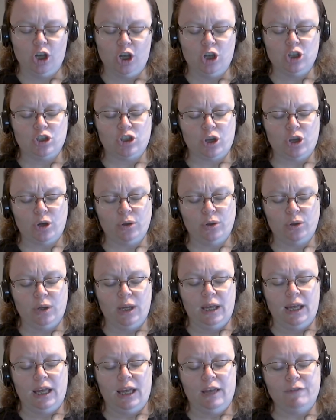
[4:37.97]
"So,
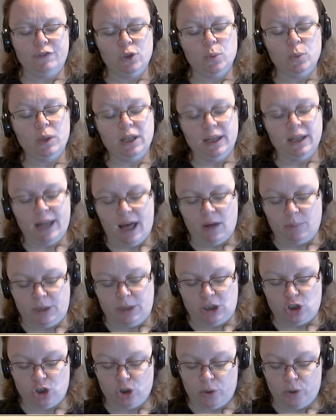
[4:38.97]
if you will allow me
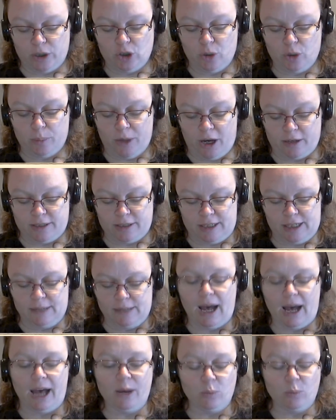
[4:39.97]
to join your party,
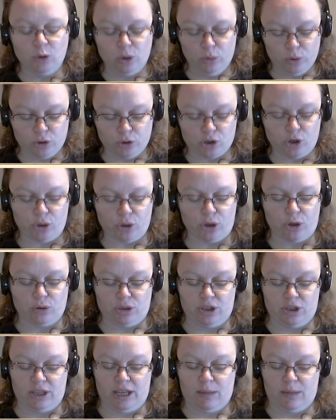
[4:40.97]
I will also go
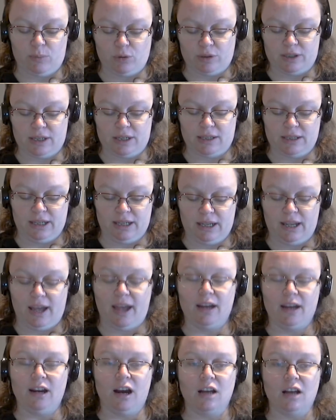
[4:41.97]
to the Emerald City
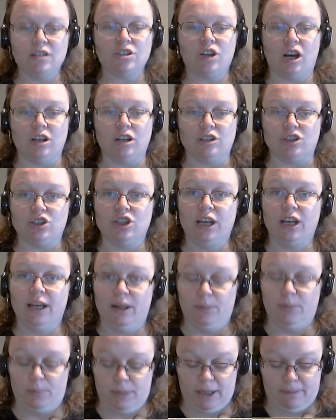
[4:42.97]
and ask Oz to
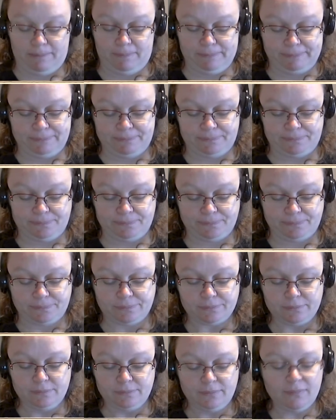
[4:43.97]
help me."
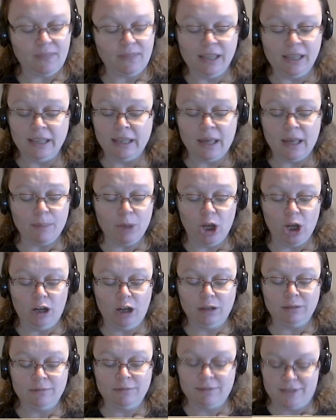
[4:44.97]
"Come
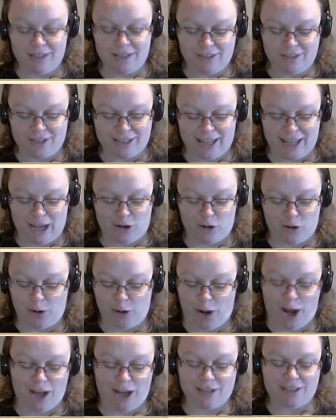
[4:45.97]
along," said the Scarecrow
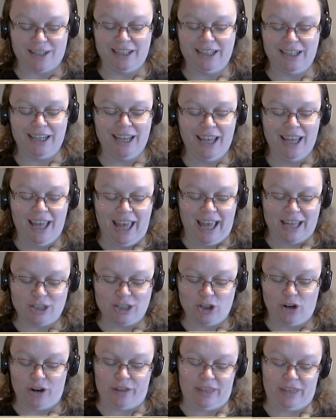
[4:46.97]
heartily, and
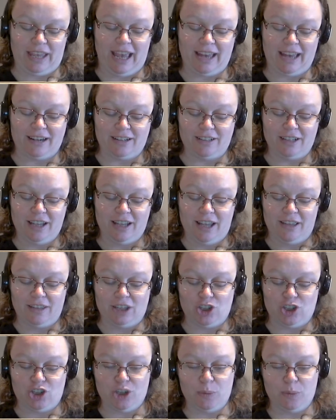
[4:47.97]
Dorothy added
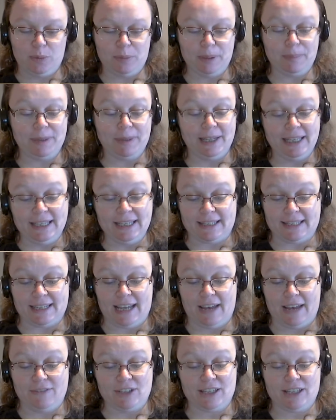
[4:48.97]
that she would be pleased to
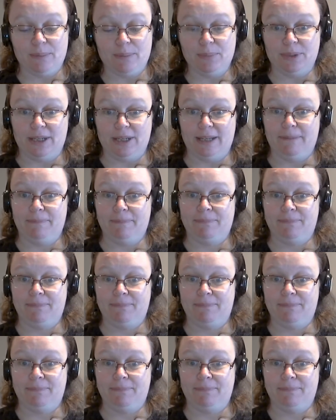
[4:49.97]
have his company.